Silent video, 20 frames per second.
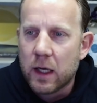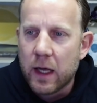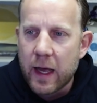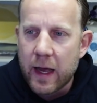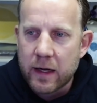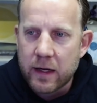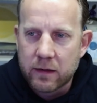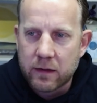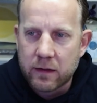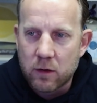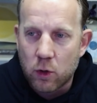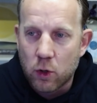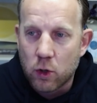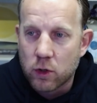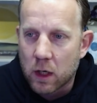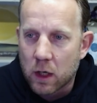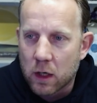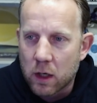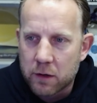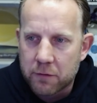And it
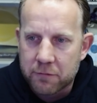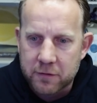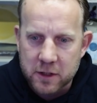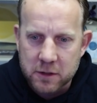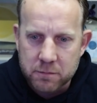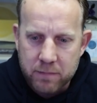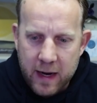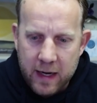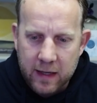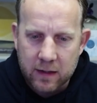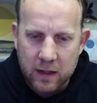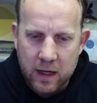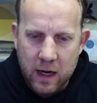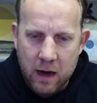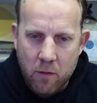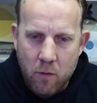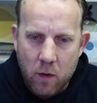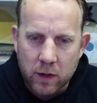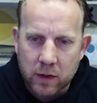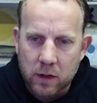earned a lot of respect that I
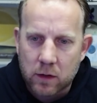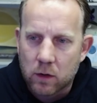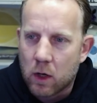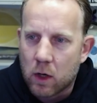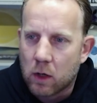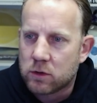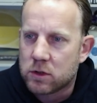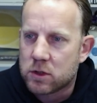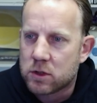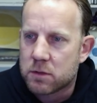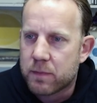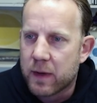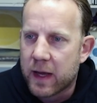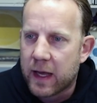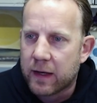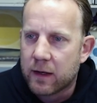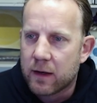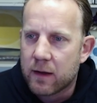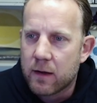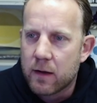wanted to go to Japan.